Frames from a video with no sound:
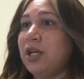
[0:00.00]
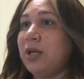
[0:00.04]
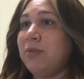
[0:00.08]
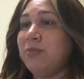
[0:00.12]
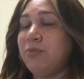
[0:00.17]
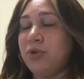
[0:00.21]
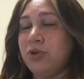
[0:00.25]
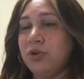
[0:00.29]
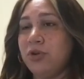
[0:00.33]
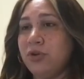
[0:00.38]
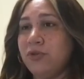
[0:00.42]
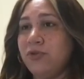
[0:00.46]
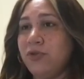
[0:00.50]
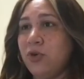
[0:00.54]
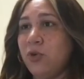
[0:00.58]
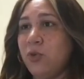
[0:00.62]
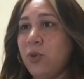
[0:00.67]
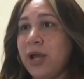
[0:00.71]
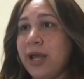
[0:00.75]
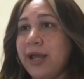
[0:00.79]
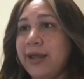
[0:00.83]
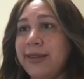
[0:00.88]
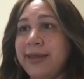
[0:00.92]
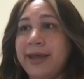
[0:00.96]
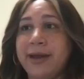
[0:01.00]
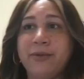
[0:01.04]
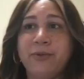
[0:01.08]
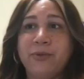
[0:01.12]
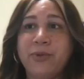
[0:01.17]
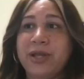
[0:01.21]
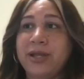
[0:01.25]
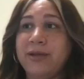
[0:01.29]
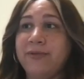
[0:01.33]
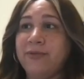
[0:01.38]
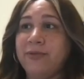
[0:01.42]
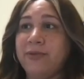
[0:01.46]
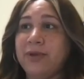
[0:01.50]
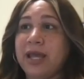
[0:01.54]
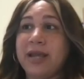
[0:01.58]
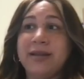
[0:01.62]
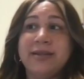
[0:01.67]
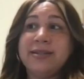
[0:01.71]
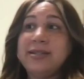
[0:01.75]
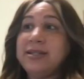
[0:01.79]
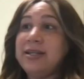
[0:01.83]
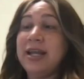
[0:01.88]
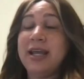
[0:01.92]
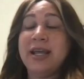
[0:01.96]
and beautiful way that we
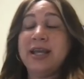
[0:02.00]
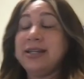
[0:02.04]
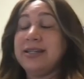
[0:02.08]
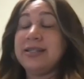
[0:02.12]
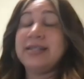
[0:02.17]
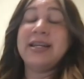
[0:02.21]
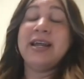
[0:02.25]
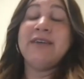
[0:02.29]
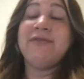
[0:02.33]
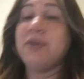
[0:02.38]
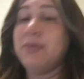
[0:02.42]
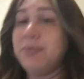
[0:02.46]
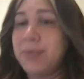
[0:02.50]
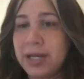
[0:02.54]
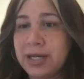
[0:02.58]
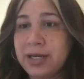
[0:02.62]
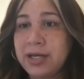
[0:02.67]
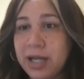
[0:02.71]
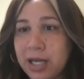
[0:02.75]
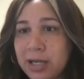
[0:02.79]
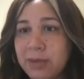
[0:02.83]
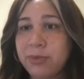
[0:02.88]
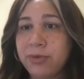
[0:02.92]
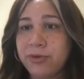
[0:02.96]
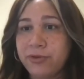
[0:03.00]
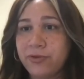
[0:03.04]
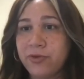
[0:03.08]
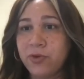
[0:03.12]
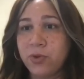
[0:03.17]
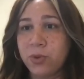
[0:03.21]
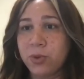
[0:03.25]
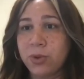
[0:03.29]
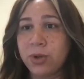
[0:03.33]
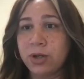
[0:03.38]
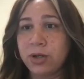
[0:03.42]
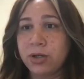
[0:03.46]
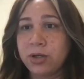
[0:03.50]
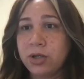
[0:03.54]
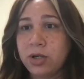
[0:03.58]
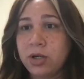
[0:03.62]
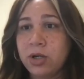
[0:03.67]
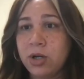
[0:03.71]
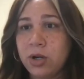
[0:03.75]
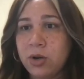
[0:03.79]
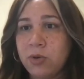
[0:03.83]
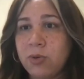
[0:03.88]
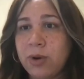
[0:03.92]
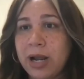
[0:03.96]
that's ne- it's never been done before,
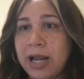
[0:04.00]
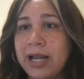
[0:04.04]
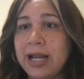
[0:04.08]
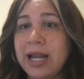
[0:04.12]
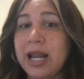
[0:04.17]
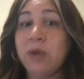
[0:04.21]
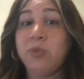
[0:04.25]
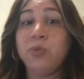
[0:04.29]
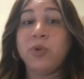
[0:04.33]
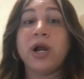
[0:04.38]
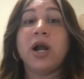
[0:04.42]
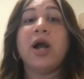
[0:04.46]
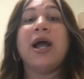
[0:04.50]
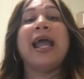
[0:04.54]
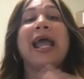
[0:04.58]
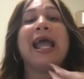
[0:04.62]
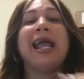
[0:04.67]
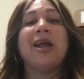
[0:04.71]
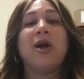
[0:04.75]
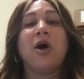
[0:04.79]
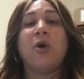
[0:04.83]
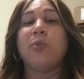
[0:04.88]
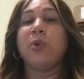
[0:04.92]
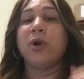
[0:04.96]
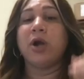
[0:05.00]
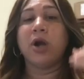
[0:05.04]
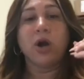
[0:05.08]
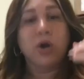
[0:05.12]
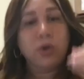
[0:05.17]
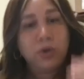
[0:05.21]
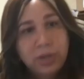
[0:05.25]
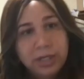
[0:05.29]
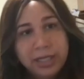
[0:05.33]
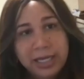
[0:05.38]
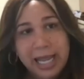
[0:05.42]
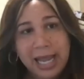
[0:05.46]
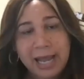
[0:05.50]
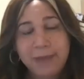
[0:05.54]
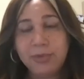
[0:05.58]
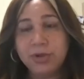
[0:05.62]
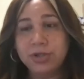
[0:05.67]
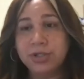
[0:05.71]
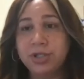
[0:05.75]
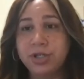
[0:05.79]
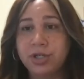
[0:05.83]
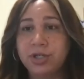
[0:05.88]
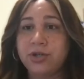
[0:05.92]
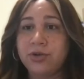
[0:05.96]
right? And we're a- we're only able
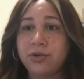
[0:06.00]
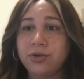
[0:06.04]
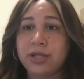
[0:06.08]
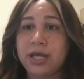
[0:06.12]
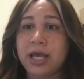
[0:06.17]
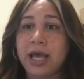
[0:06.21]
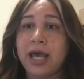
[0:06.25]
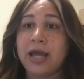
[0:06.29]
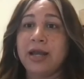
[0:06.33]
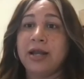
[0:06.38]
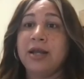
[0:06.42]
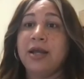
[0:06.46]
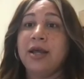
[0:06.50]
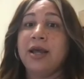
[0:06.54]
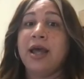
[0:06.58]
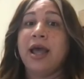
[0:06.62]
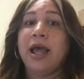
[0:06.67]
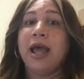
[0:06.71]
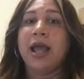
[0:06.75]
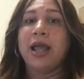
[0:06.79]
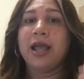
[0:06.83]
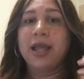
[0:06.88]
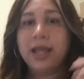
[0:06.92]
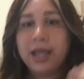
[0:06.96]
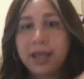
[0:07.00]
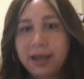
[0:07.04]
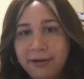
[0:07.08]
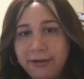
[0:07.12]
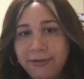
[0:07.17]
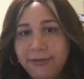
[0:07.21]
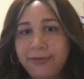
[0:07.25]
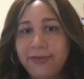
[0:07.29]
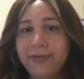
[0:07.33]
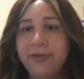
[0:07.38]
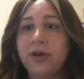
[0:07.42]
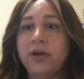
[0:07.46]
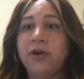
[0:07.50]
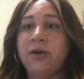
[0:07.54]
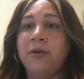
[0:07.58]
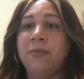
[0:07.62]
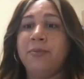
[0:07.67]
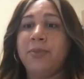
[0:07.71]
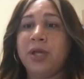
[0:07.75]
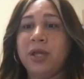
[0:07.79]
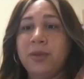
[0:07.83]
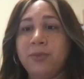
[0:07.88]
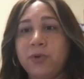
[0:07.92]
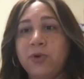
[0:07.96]
to do that if
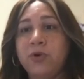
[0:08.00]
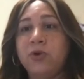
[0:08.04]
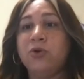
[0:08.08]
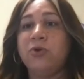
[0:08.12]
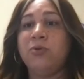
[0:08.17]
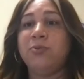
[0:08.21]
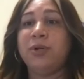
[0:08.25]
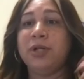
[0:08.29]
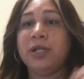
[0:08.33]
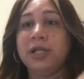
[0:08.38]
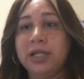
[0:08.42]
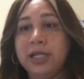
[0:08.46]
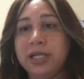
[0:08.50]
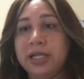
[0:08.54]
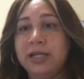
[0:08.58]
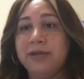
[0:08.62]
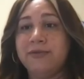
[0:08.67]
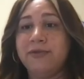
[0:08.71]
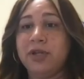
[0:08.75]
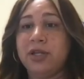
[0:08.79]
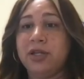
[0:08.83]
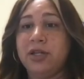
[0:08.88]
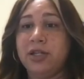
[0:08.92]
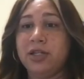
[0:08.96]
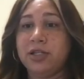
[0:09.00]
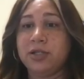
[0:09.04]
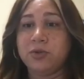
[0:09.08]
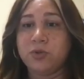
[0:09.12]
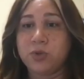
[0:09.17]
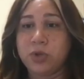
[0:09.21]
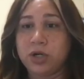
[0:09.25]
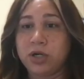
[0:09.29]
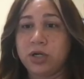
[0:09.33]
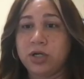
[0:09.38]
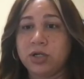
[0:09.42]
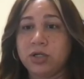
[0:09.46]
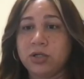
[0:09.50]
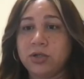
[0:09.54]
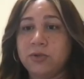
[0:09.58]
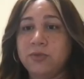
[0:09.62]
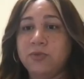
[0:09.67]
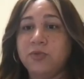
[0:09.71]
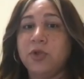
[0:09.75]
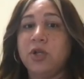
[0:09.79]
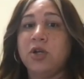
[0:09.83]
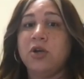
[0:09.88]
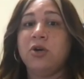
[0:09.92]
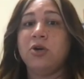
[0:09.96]
people who believe in this work,
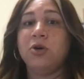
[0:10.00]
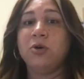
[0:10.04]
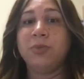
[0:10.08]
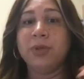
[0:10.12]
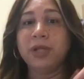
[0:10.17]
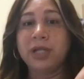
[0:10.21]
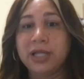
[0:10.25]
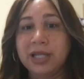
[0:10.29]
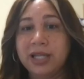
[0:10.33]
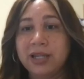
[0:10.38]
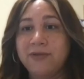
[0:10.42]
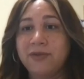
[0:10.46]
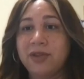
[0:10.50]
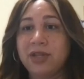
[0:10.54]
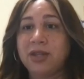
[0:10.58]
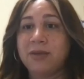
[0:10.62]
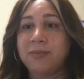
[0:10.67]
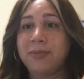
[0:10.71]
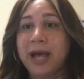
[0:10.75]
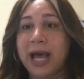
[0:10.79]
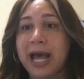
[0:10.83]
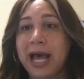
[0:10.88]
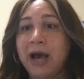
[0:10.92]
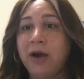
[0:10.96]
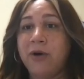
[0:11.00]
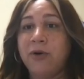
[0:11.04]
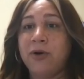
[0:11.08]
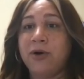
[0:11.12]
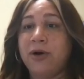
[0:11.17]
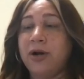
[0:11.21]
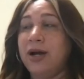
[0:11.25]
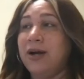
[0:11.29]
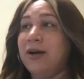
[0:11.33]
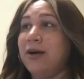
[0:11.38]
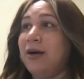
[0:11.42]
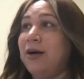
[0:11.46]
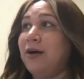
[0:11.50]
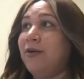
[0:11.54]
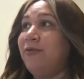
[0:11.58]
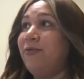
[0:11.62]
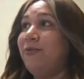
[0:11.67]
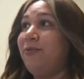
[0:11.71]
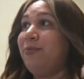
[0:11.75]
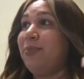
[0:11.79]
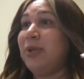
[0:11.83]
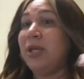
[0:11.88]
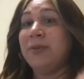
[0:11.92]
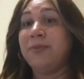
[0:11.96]
who believe in the power of
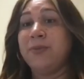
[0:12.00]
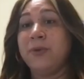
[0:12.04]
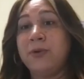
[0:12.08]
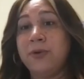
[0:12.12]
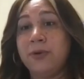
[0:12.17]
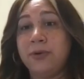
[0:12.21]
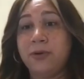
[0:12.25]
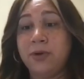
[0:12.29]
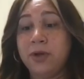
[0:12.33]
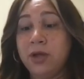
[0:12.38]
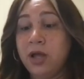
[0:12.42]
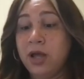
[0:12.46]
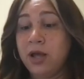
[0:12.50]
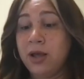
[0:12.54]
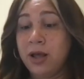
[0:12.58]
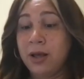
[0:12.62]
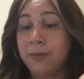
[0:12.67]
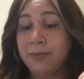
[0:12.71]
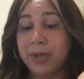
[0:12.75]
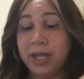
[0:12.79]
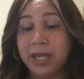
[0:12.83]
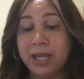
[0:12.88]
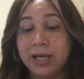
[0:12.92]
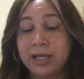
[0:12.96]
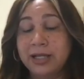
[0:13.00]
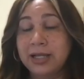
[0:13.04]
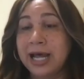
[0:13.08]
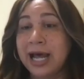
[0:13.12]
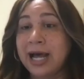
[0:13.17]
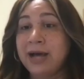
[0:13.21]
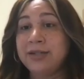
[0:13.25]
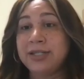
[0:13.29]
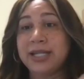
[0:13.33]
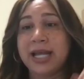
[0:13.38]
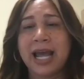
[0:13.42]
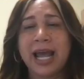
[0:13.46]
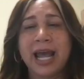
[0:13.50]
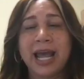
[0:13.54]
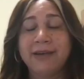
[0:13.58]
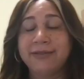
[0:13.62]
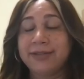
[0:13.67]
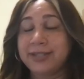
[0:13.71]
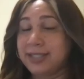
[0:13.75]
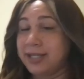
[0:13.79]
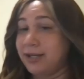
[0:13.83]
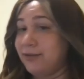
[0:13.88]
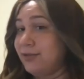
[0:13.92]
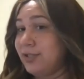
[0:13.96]
people being allowed to have
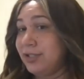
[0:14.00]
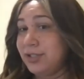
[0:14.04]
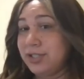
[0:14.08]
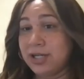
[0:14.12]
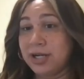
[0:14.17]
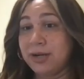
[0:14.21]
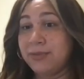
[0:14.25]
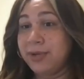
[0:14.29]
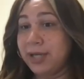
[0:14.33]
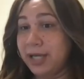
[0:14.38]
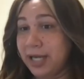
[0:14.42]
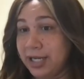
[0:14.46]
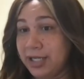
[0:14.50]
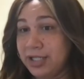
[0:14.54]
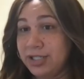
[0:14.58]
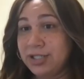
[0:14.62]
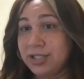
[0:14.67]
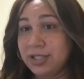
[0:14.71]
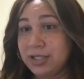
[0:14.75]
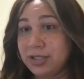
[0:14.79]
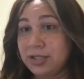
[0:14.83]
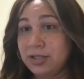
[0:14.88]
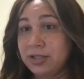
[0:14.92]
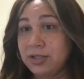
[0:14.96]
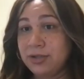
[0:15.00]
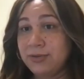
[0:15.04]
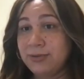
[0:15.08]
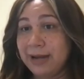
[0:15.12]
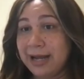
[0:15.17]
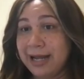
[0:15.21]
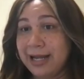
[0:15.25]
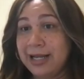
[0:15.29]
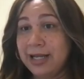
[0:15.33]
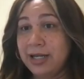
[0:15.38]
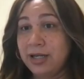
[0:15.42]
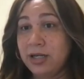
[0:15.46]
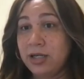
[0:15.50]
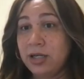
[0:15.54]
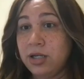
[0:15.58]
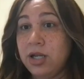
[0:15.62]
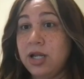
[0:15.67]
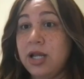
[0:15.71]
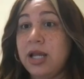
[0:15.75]
self-determination, right?